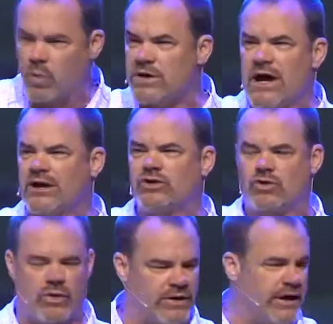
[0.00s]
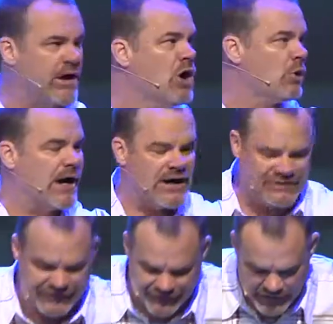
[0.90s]
We're not extraordinary. We're
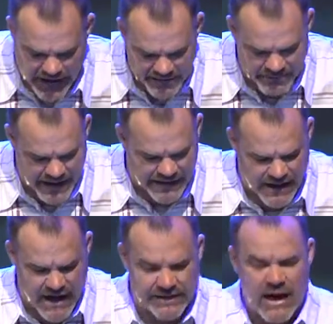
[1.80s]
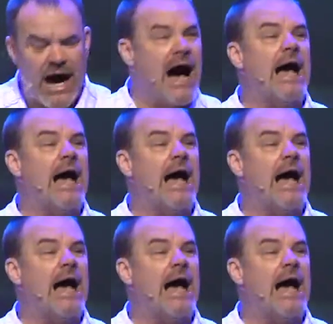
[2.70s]
actually forgotten by God.